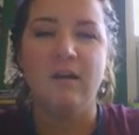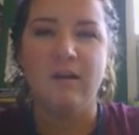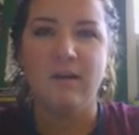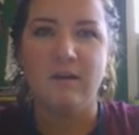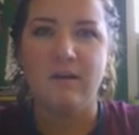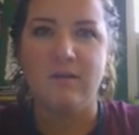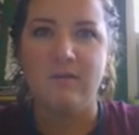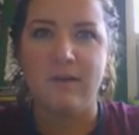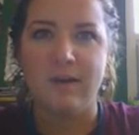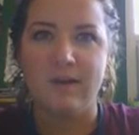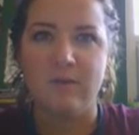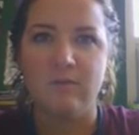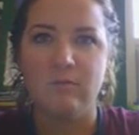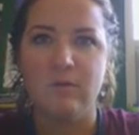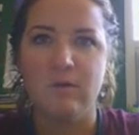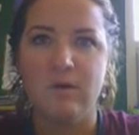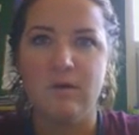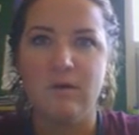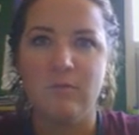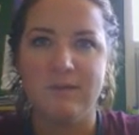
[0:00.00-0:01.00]
All right,
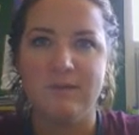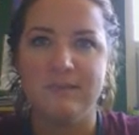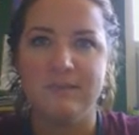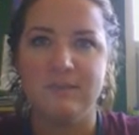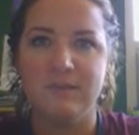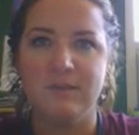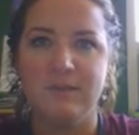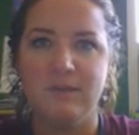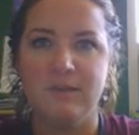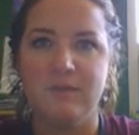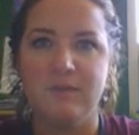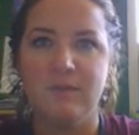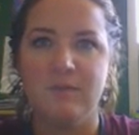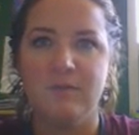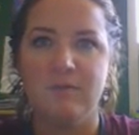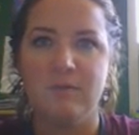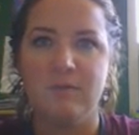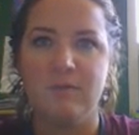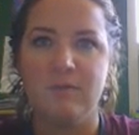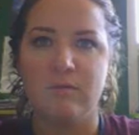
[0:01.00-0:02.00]
we're going to
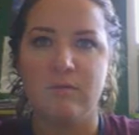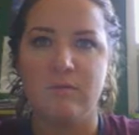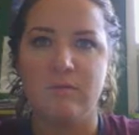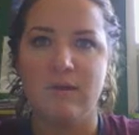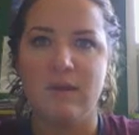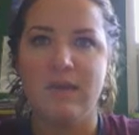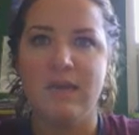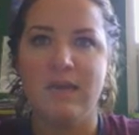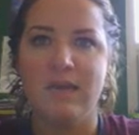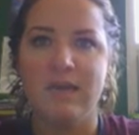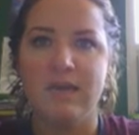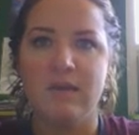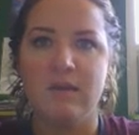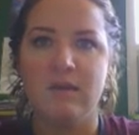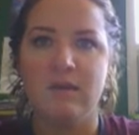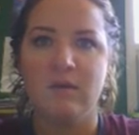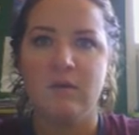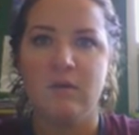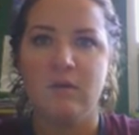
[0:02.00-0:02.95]
do 3